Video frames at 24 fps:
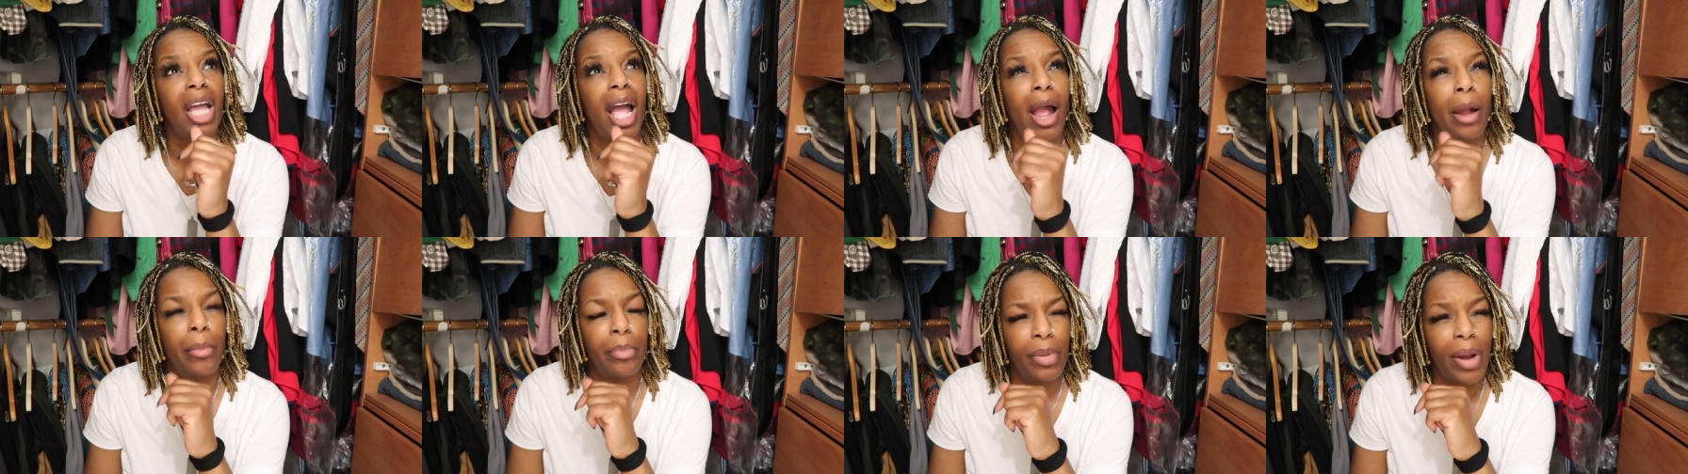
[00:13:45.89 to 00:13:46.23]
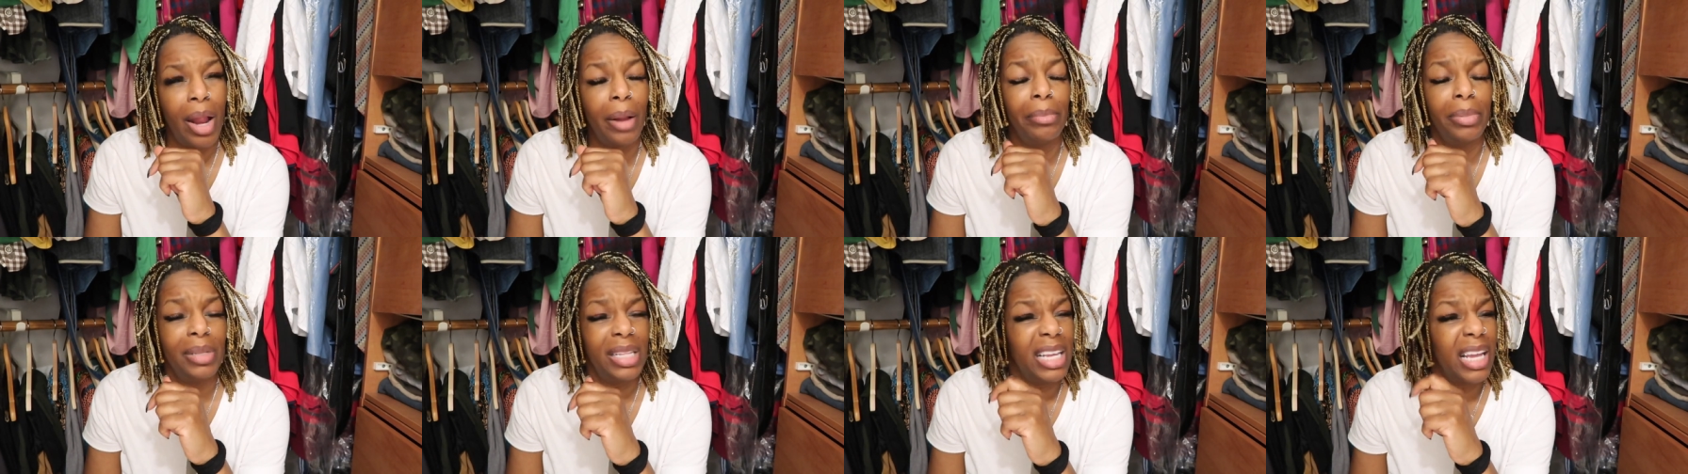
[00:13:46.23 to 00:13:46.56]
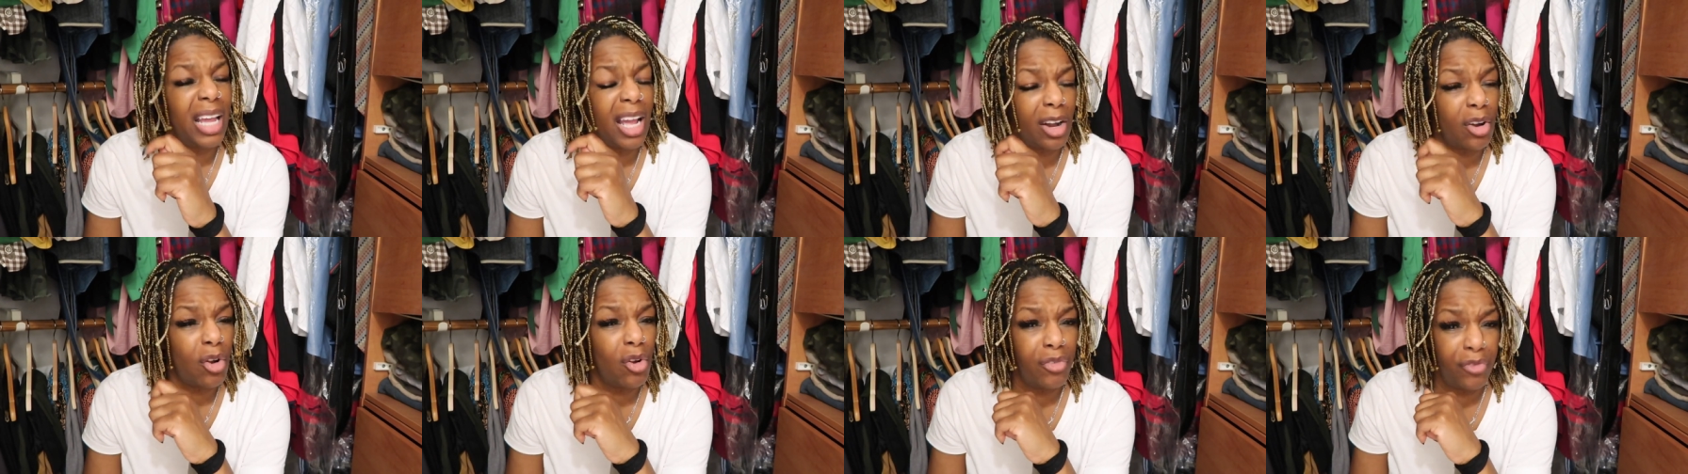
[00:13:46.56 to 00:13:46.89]
I probably
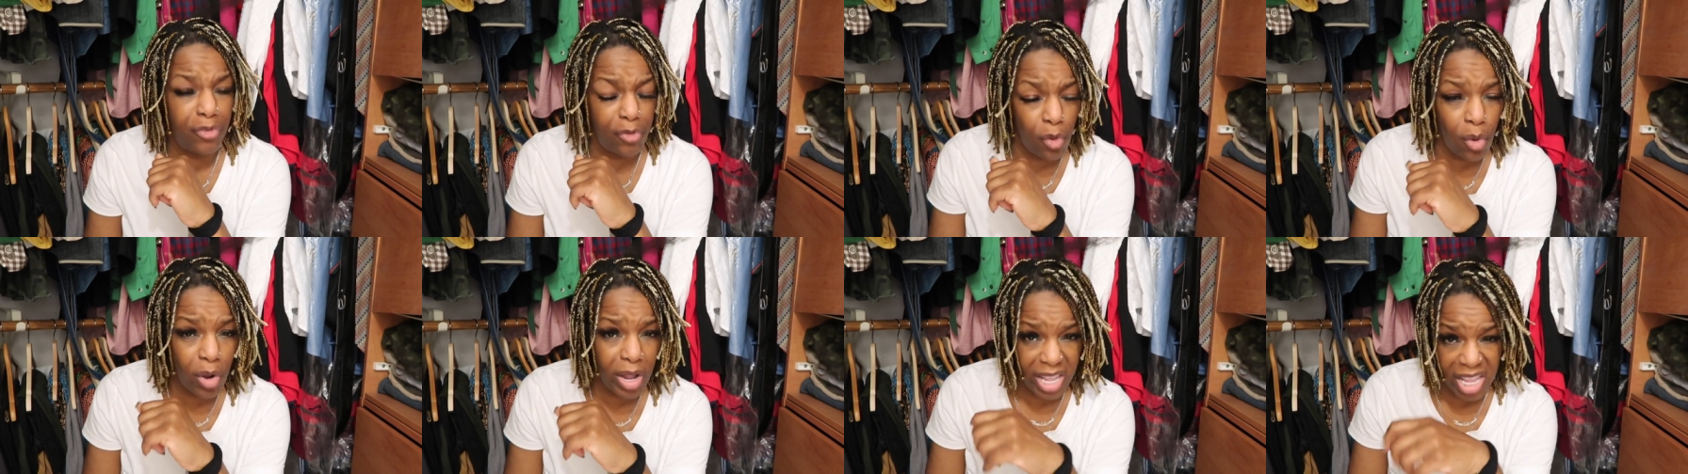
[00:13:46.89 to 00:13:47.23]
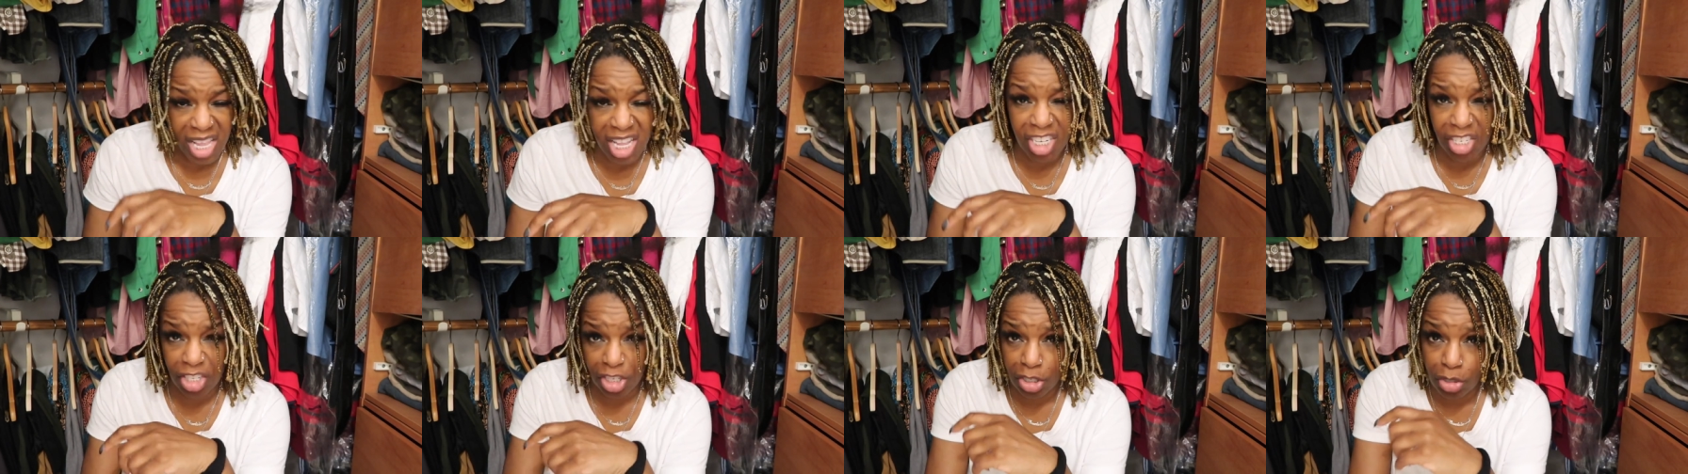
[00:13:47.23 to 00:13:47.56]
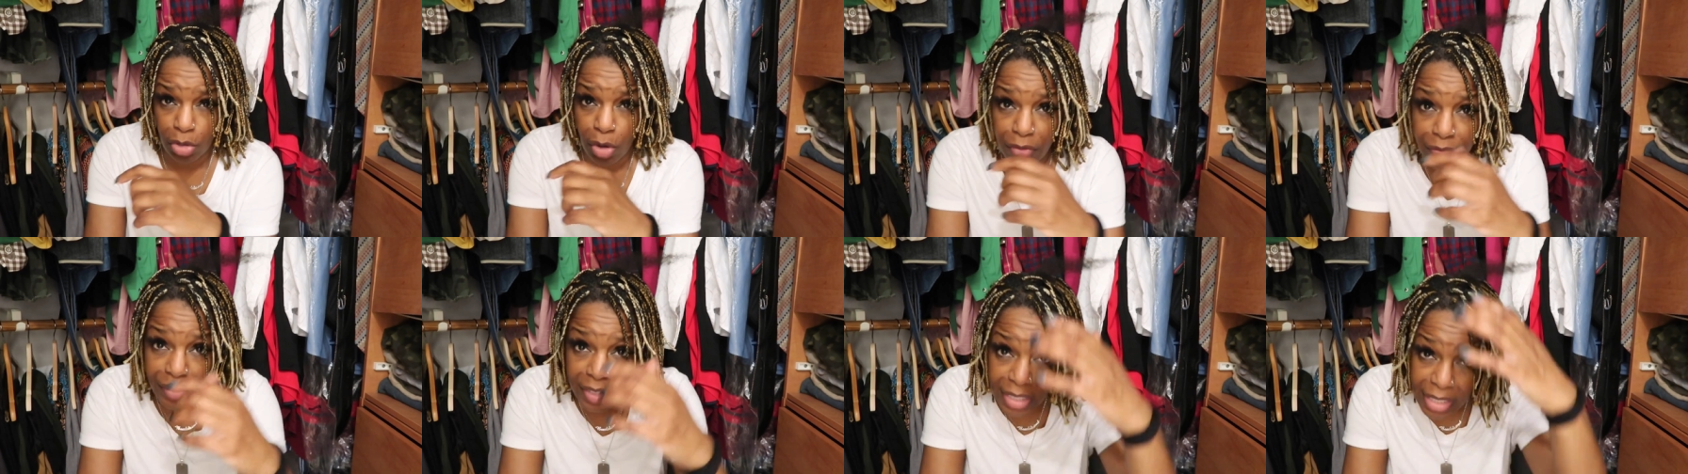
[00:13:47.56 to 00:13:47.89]
cut off four
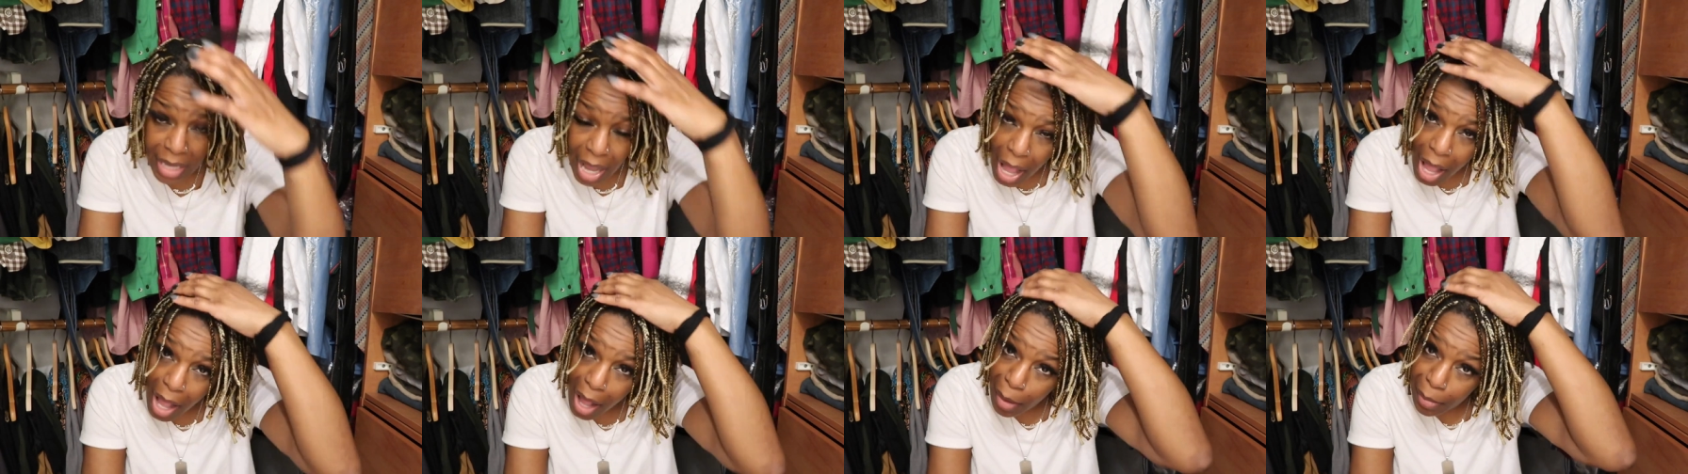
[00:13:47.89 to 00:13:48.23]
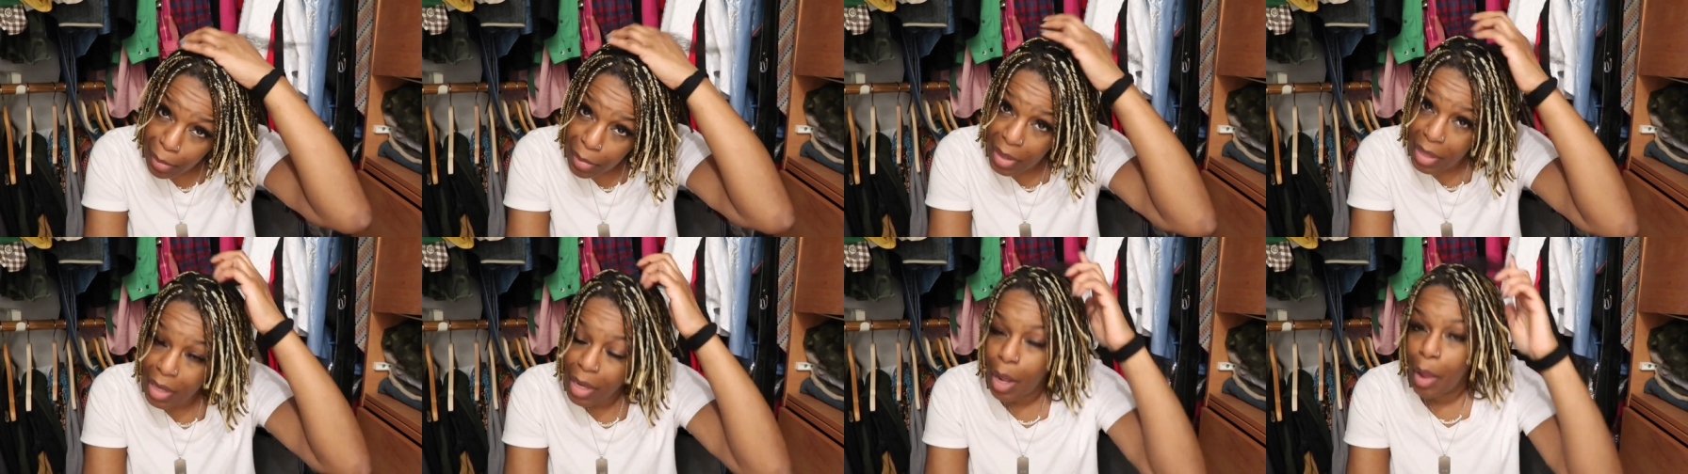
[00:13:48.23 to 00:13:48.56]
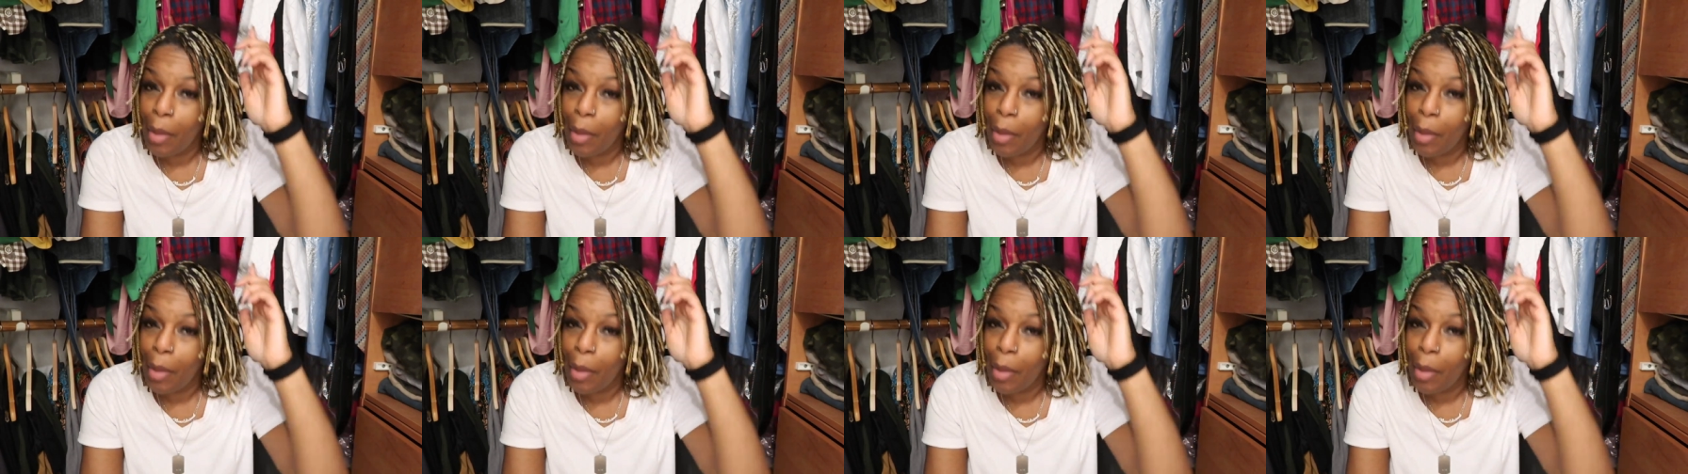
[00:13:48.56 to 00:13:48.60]
inches off the top